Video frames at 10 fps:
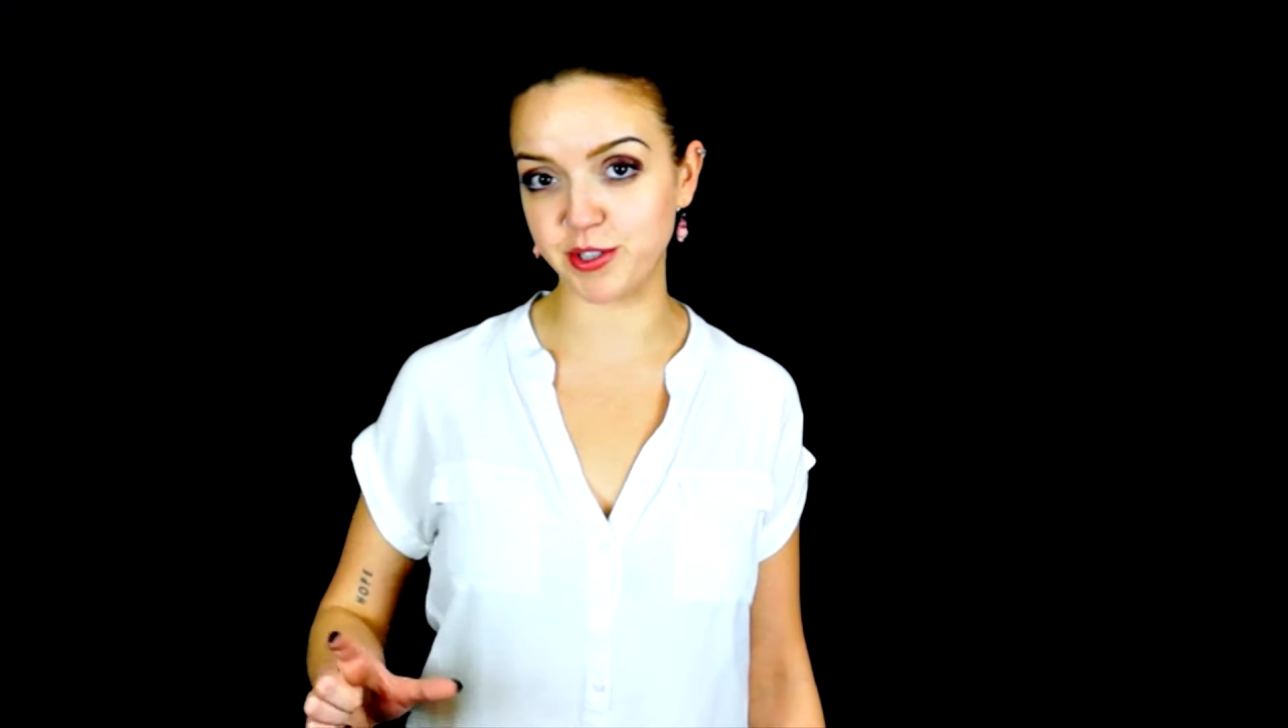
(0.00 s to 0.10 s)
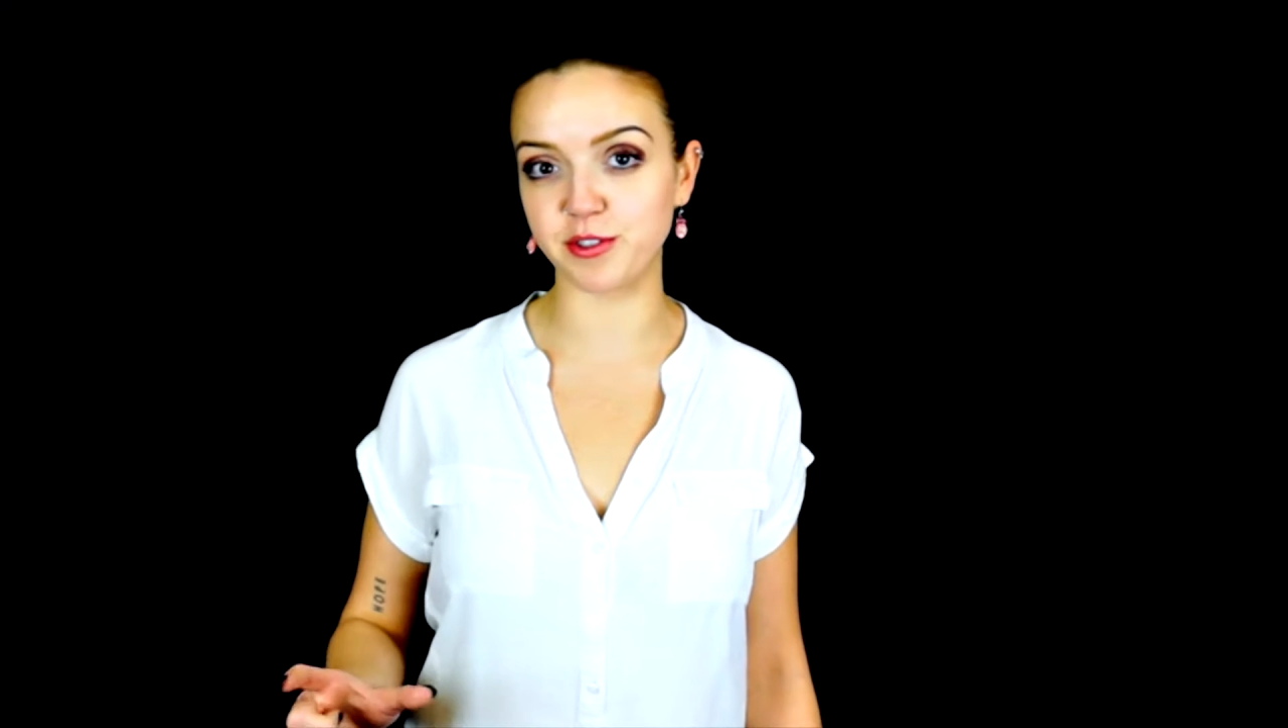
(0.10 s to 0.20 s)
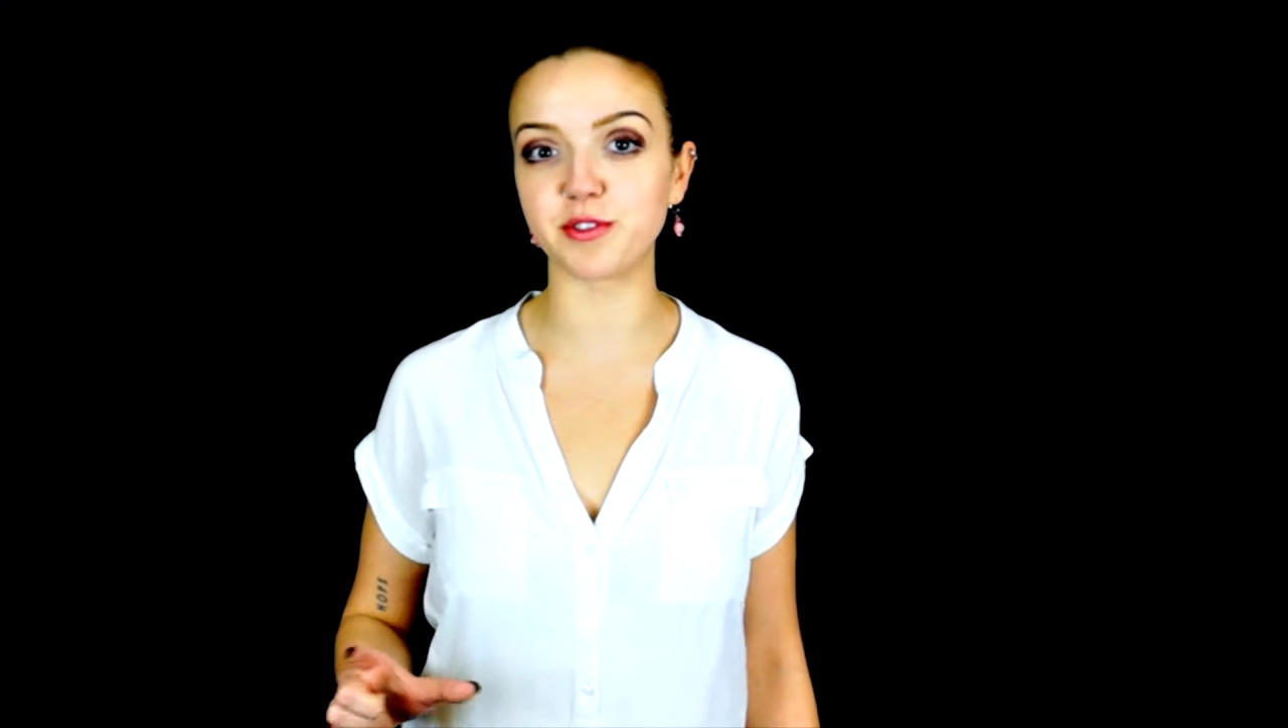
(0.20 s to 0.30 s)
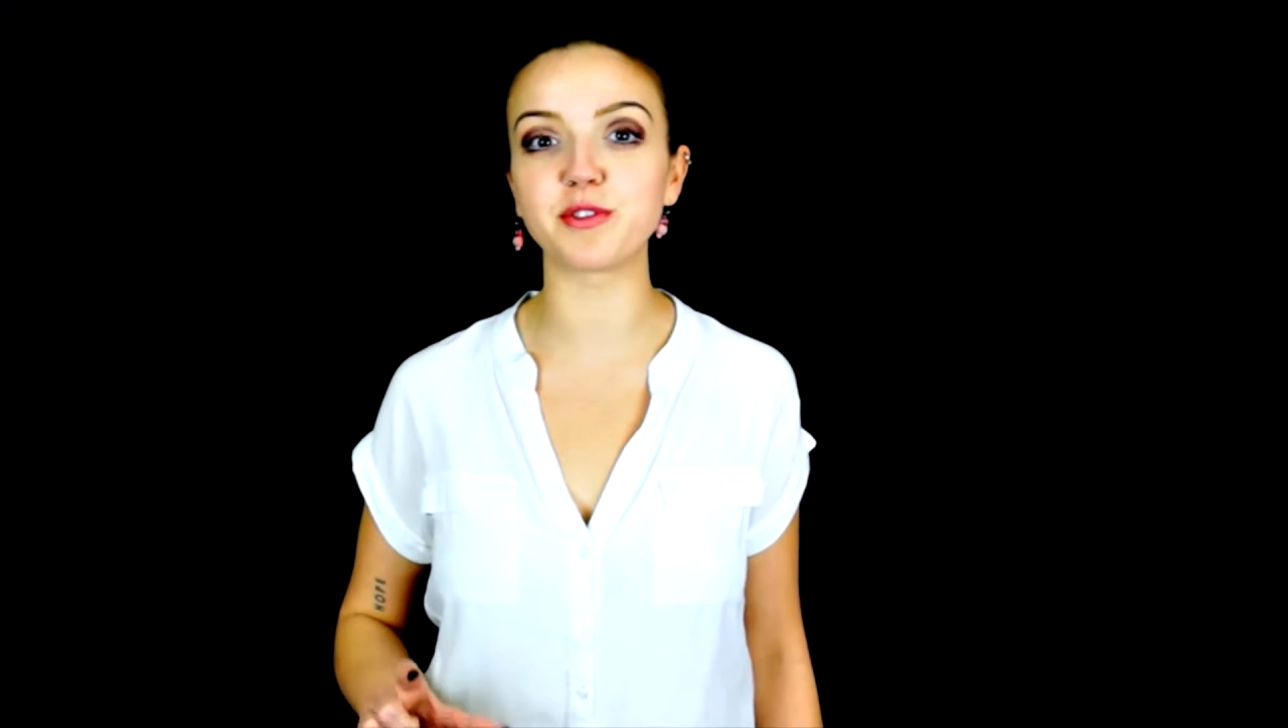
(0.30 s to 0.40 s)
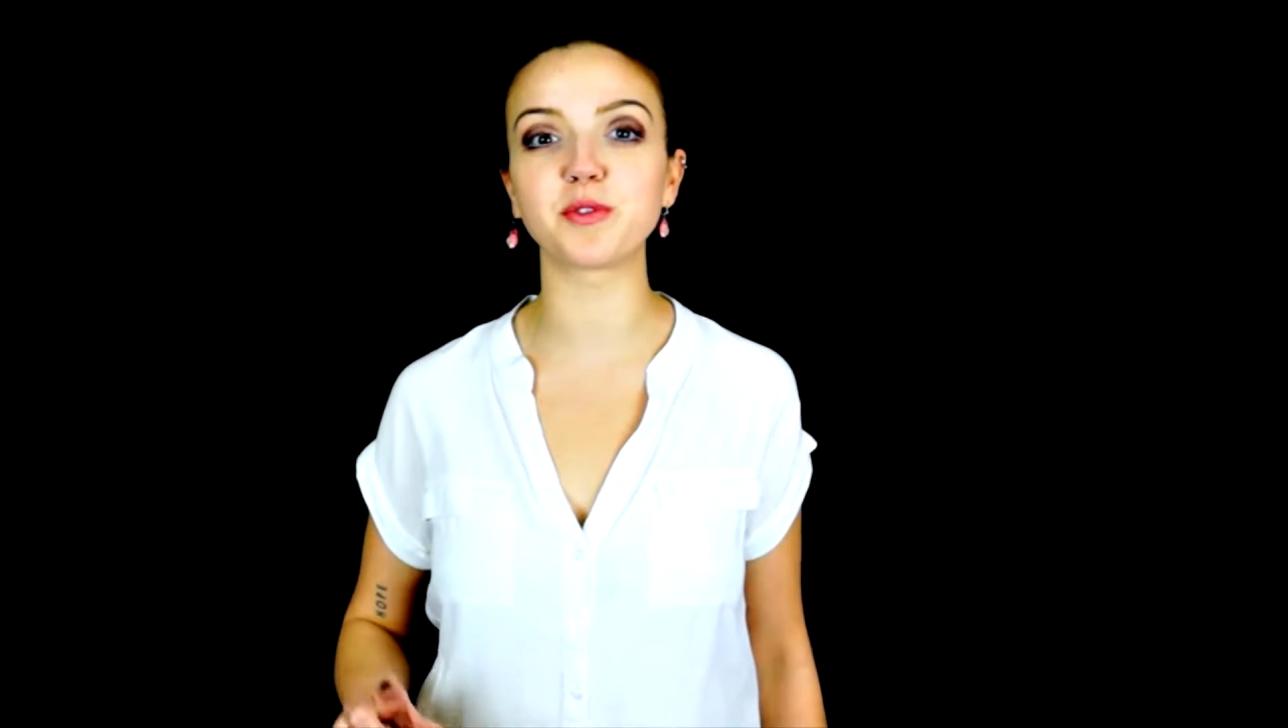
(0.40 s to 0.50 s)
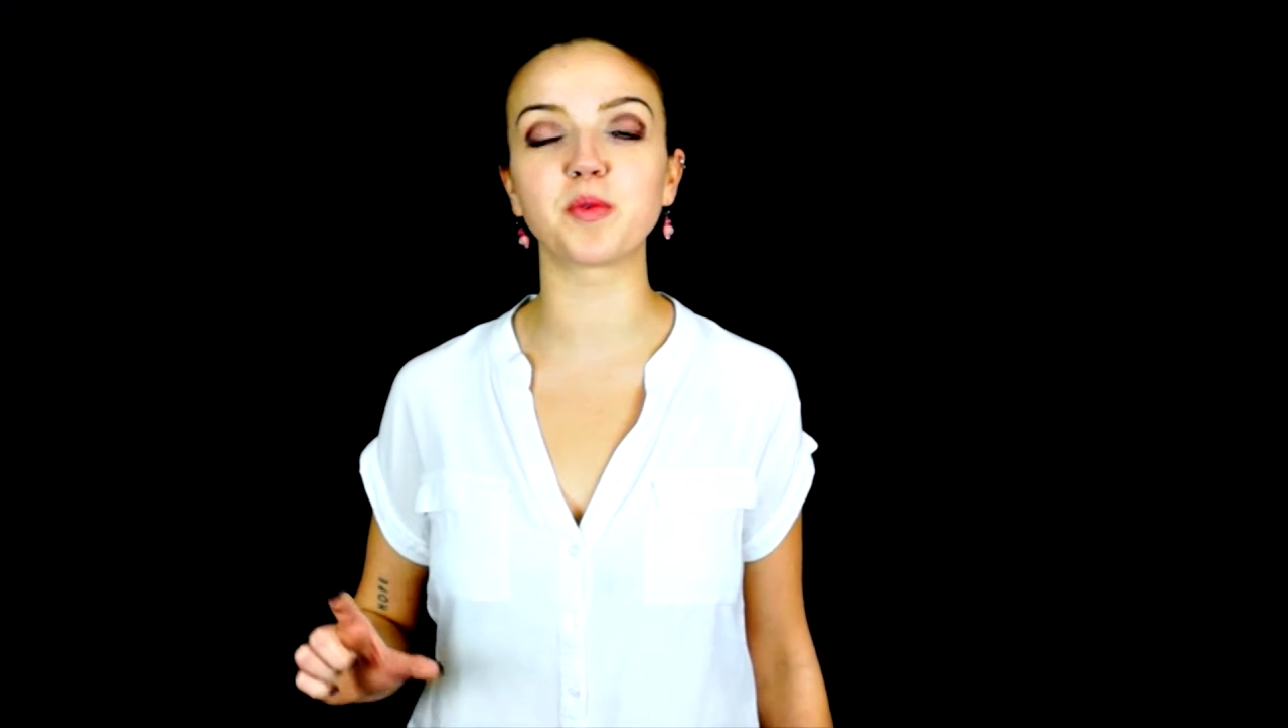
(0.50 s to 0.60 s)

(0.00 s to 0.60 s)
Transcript: to do